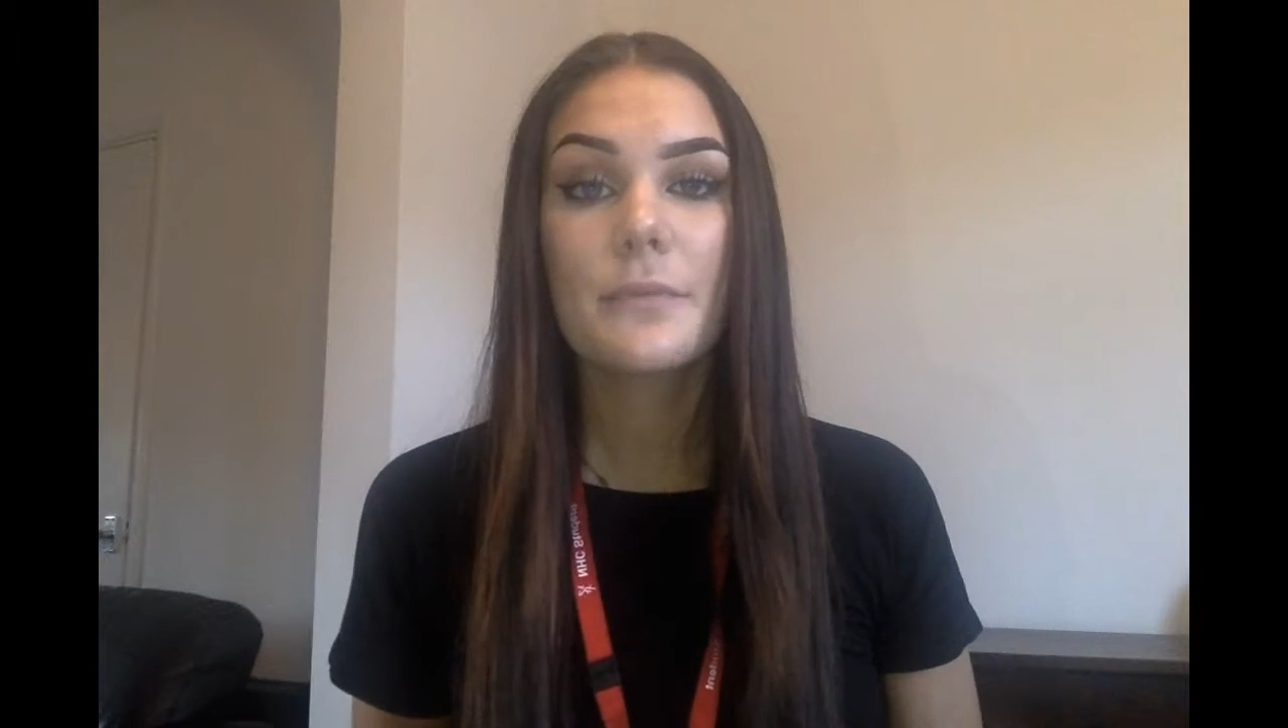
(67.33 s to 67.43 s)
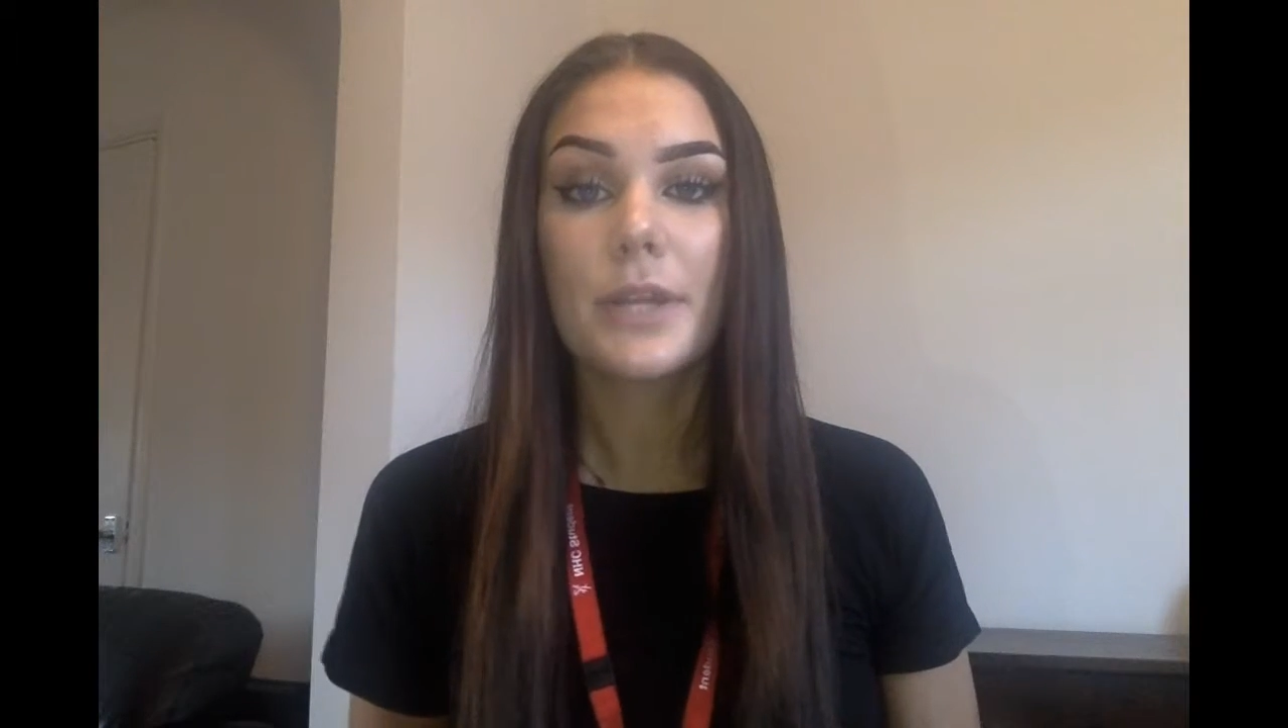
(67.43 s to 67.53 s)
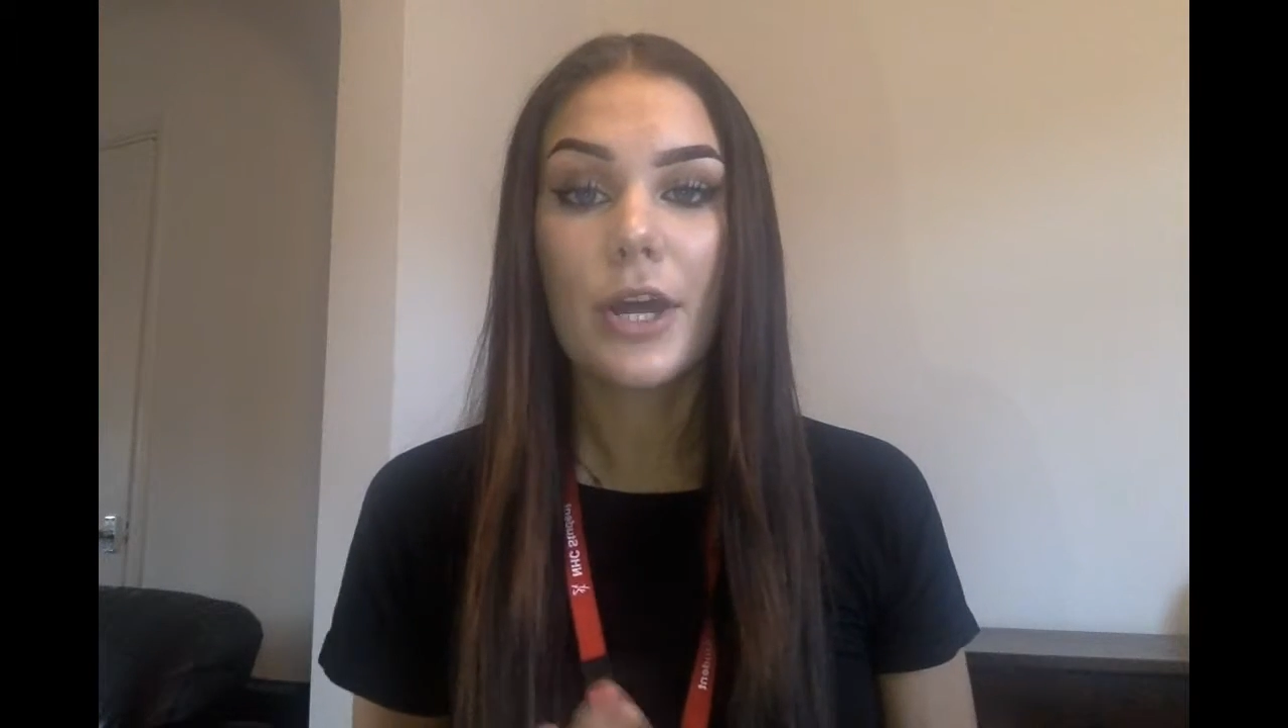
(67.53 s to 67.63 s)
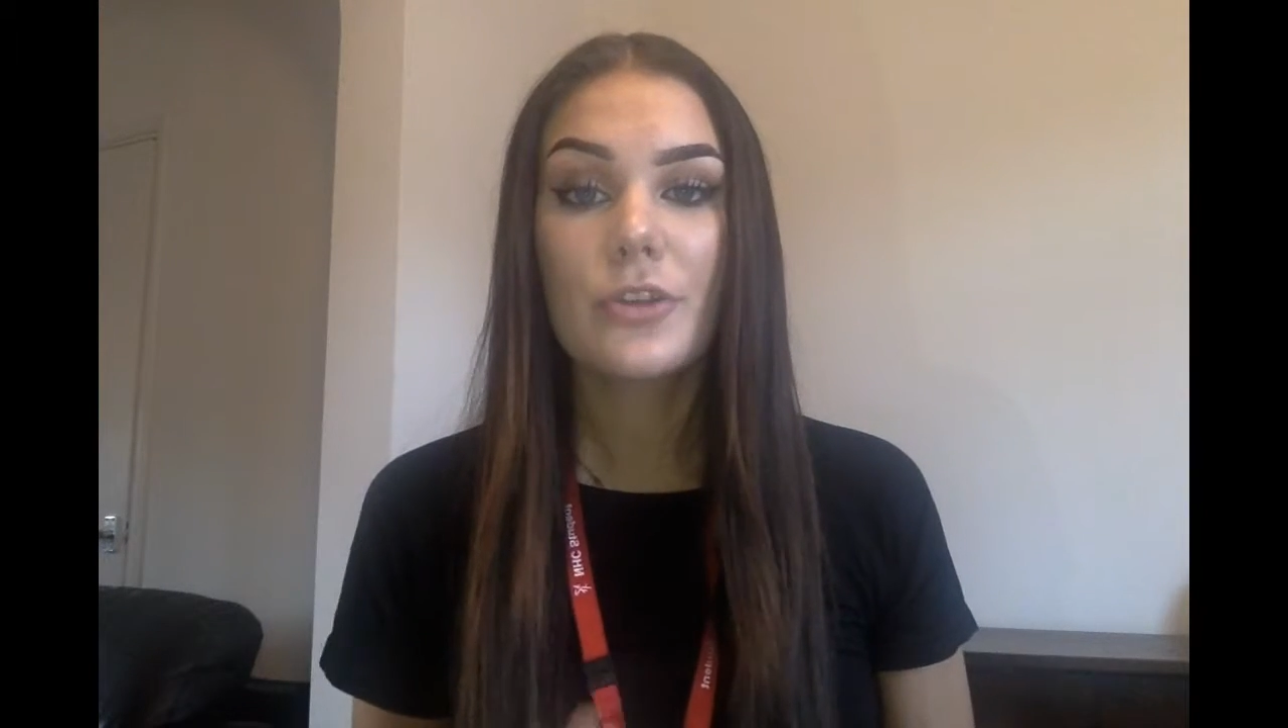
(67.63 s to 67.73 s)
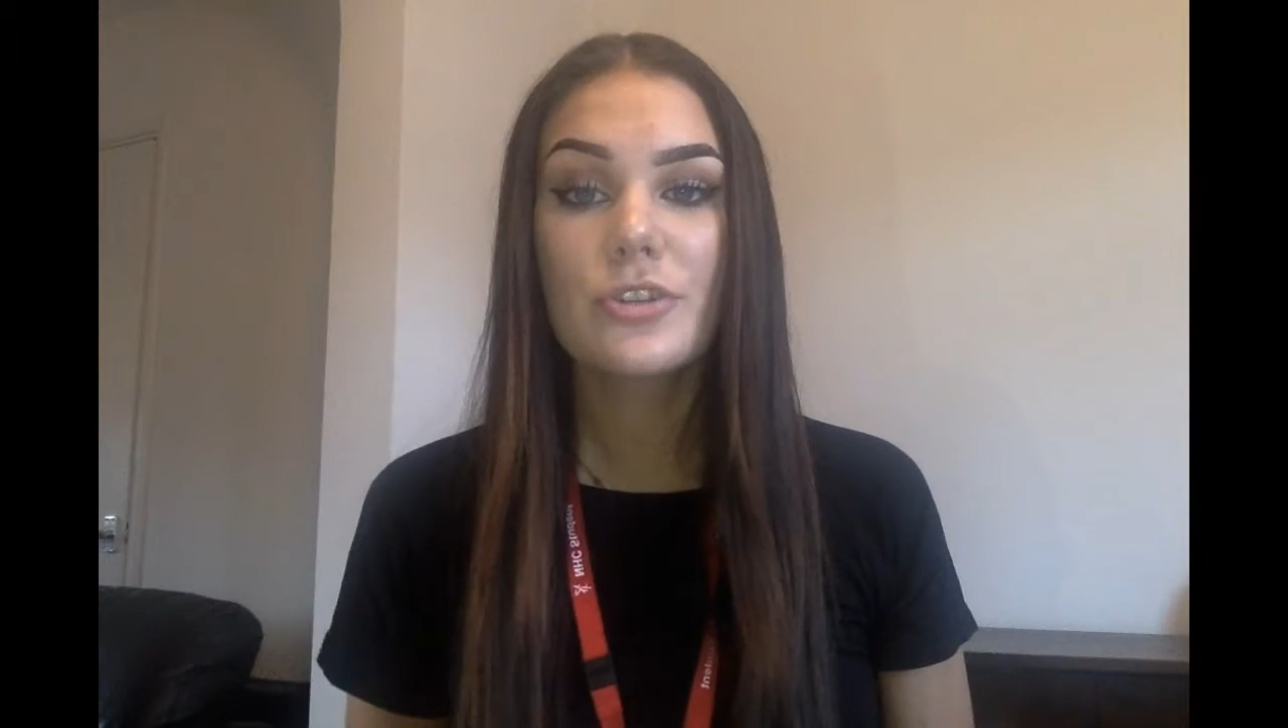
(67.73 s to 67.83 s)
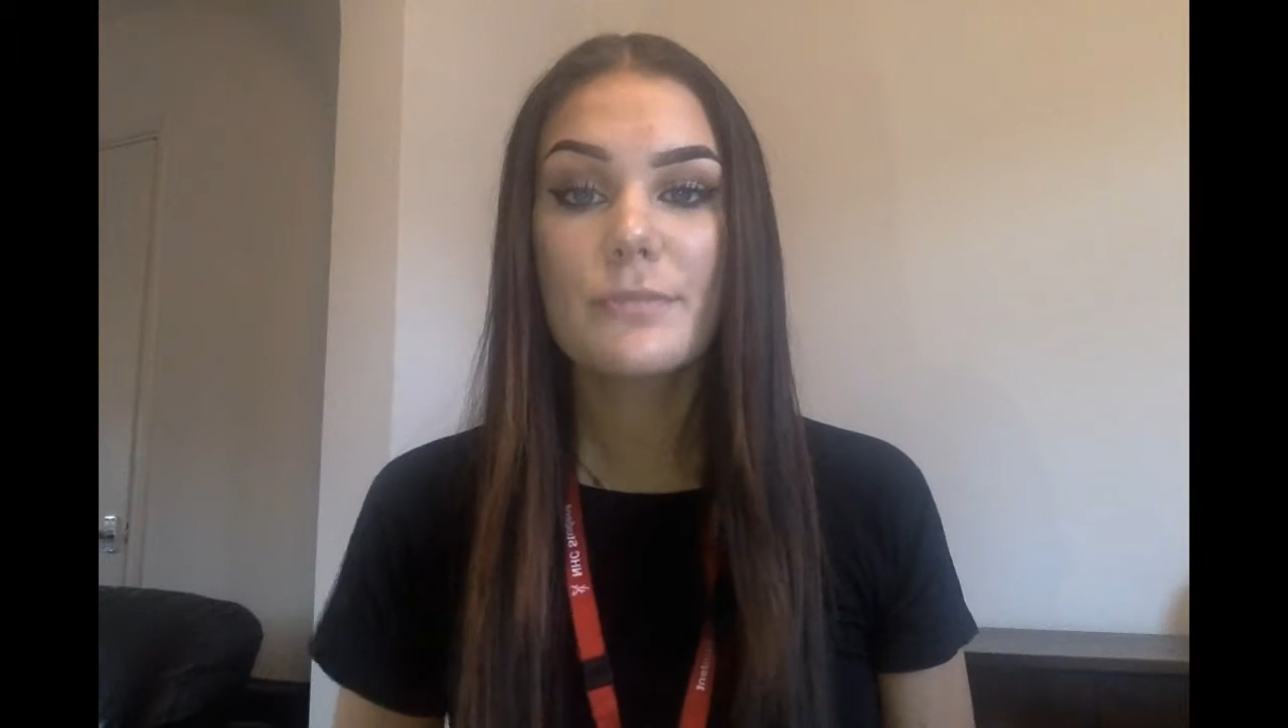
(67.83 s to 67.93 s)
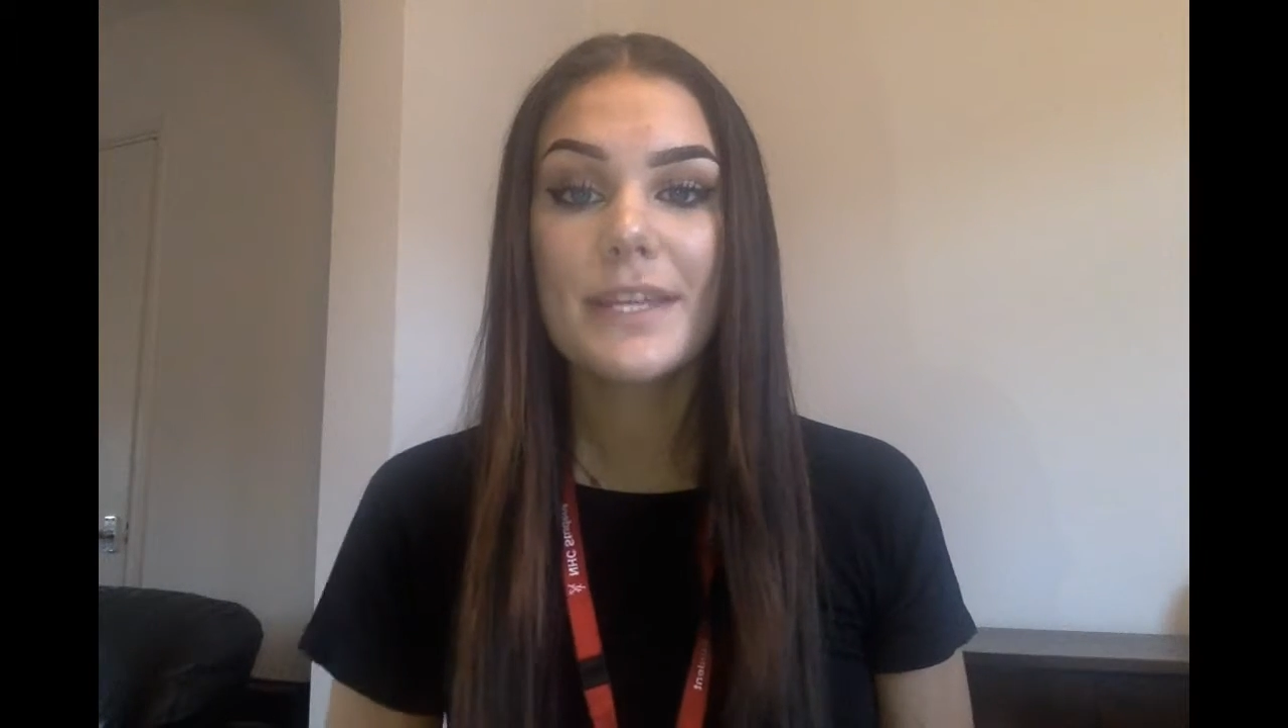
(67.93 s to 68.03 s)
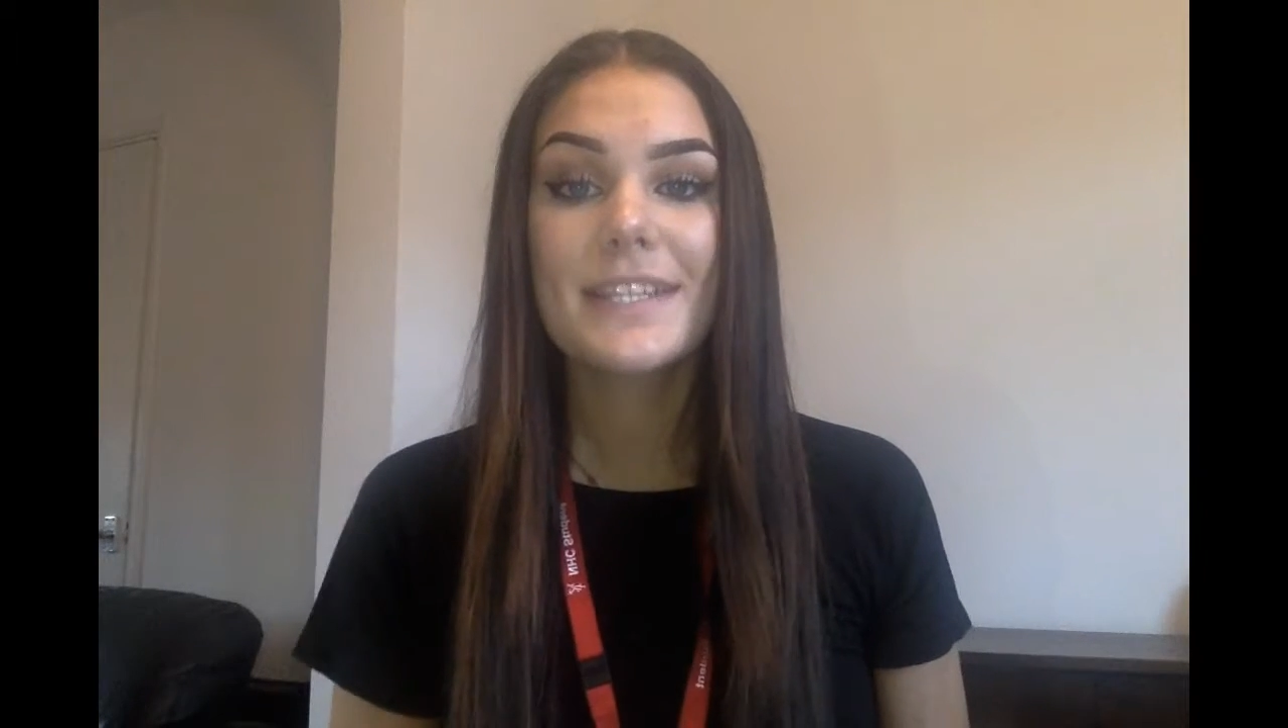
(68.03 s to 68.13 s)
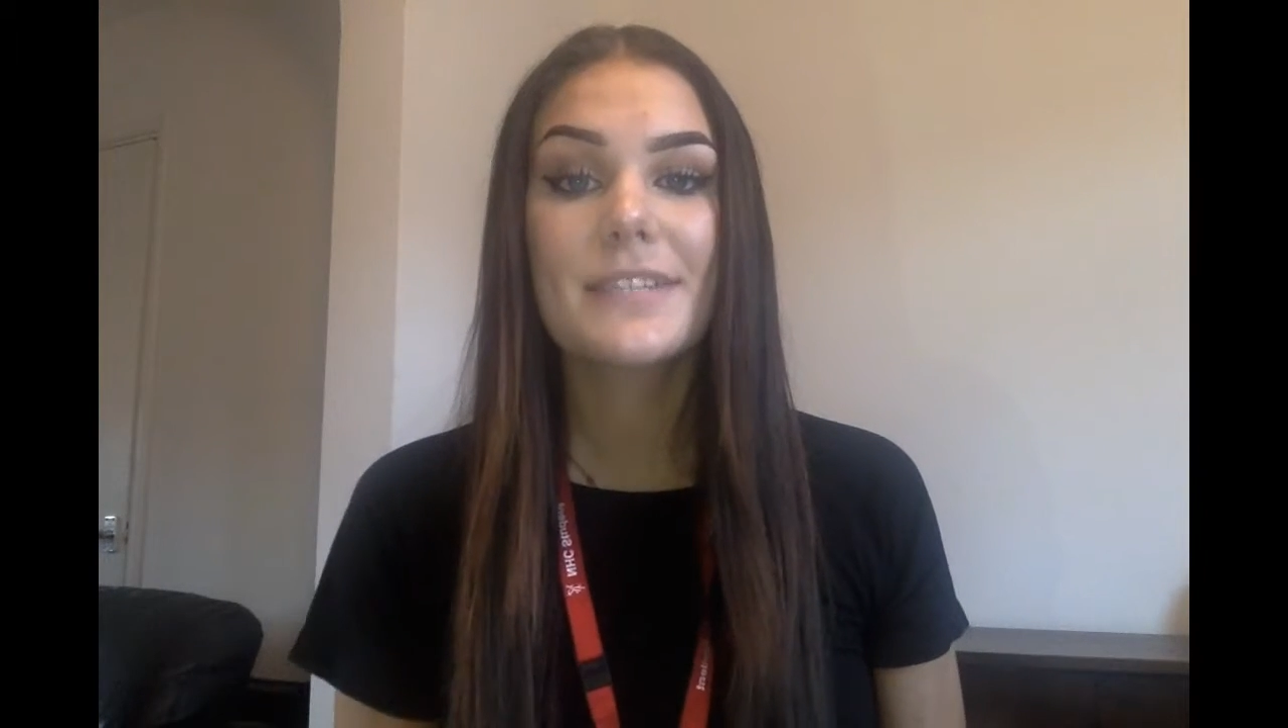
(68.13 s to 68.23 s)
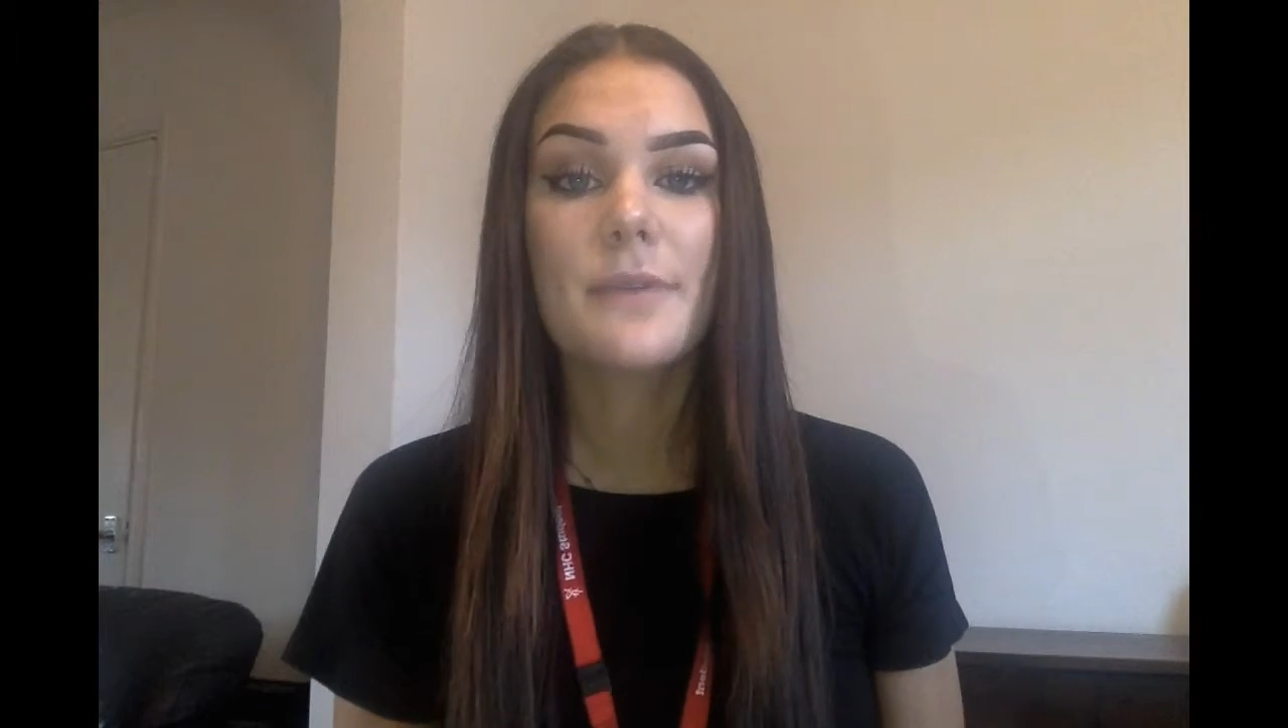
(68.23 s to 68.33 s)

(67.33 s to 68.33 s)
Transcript: 100-metre